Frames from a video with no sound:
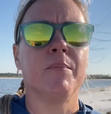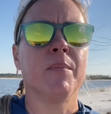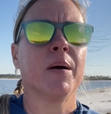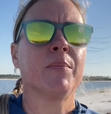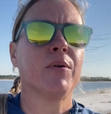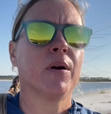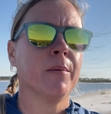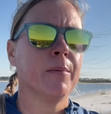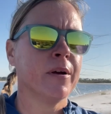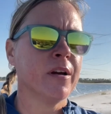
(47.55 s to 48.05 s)
my
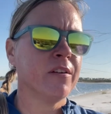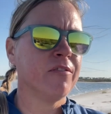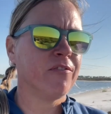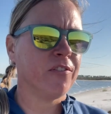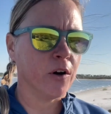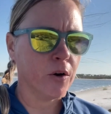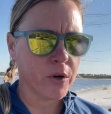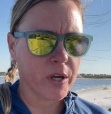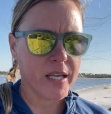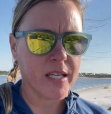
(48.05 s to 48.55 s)
primary
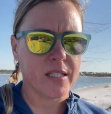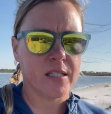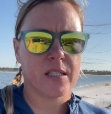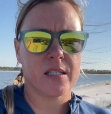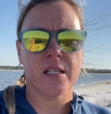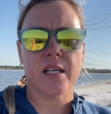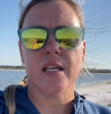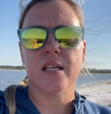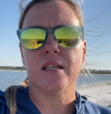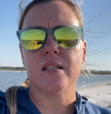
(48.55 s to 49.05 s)
focus
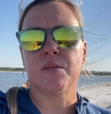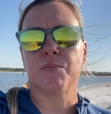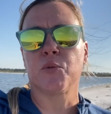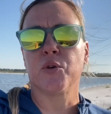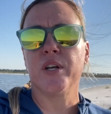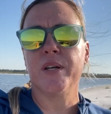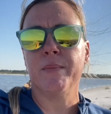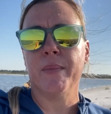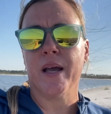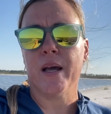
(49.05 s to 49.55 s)
is
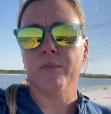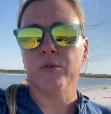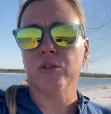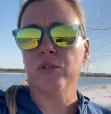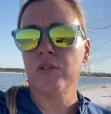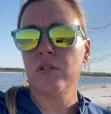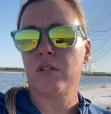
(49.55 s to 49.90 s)
marine mammals,